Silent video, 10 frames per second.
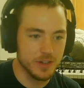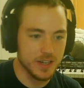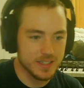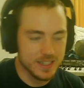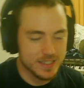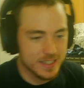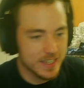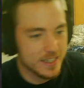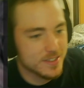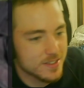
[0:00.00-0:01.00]
guys get to
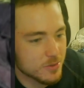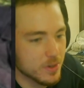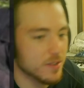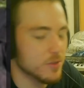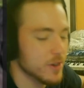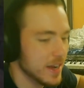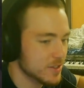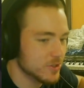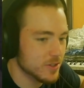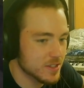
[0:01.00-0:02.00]
guess whatever
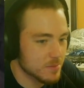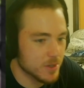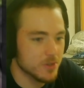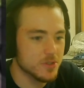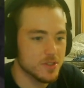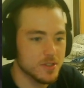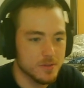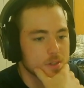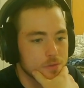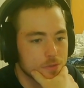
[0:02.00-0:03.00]
answer is the most.
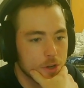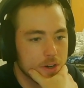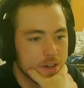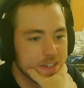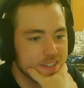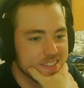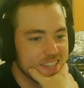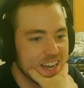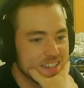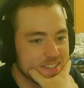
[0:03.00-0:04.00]
Florida,
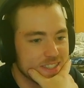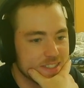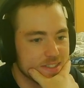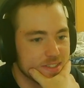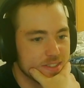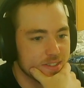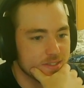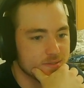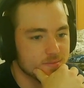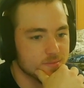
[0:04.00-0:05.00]
Texas,
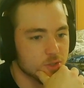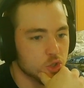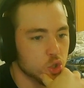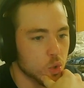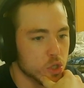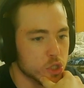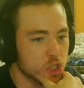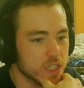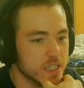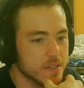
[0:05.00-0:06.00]

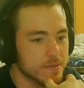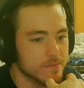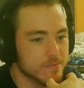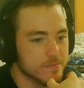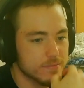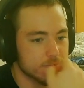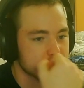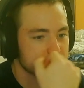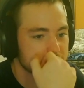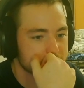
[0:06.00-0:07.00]
Georgia,
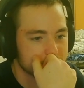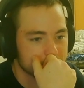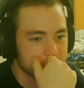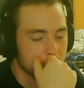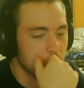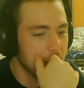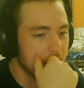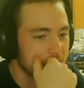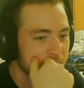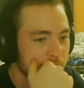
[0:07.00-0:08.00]

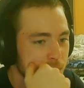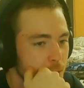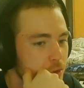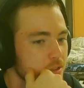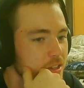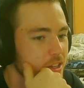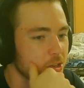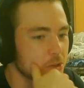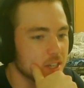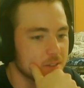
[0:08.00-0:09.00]
Ohio, North
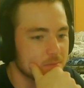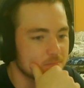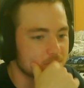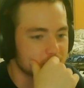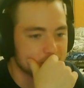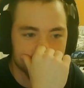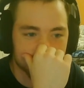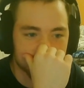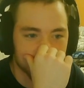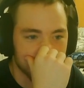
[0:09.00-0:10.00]
Dakota,
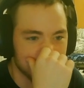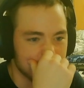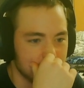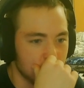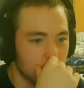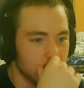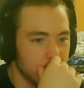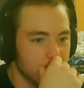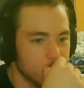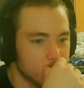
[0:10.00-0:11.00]

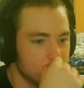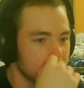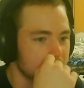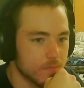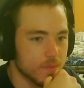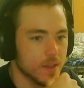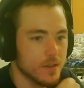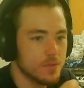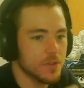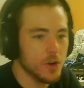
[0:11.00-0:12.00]
Illinois.
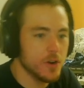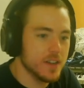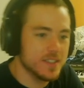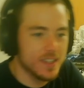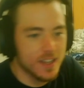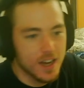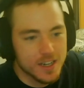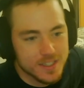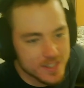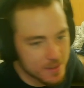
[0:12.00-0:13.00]
Florida is a lock
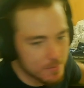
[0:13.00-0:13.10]
because of the